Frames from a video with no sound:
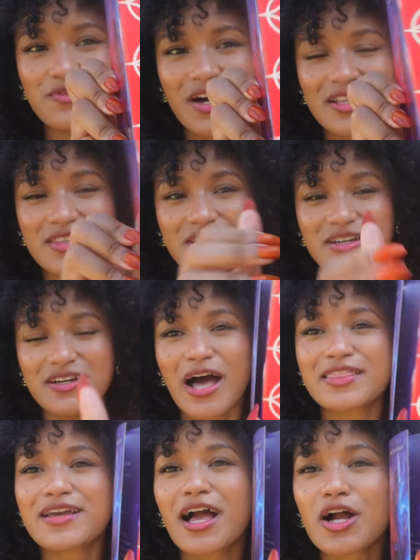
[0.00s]
got I
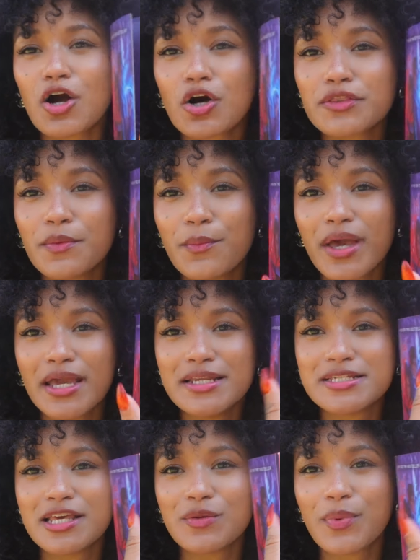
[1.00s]
think I called them
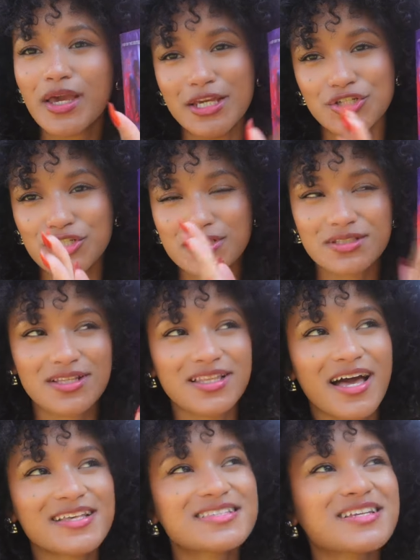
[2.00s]
painted pages
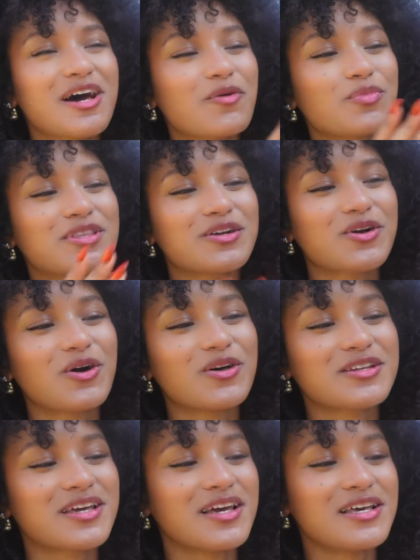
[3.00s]
last time, but they're
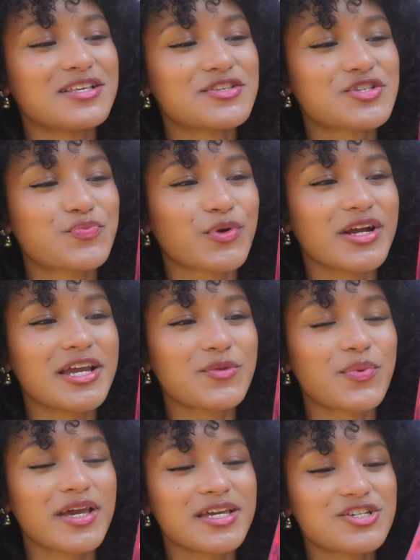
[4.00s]
called sprayed
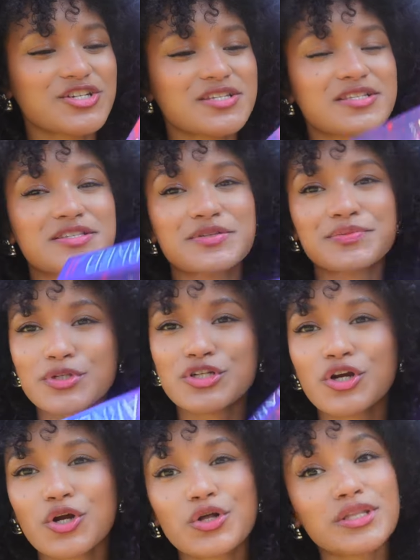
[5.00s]
pages. But
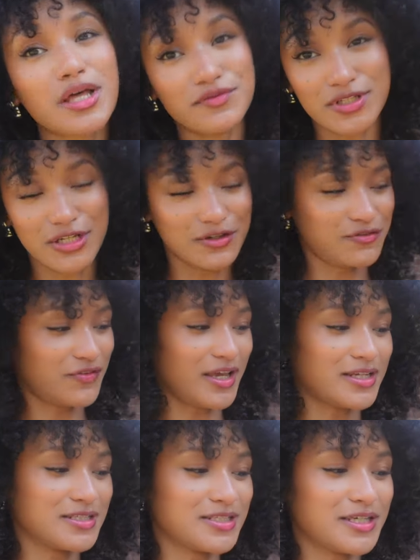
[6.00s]
your girl loves a good
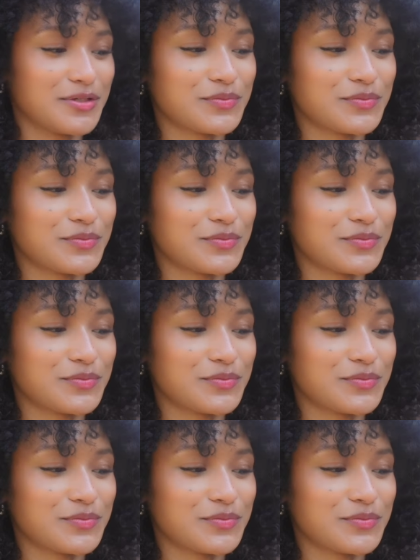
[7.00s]
fantasy,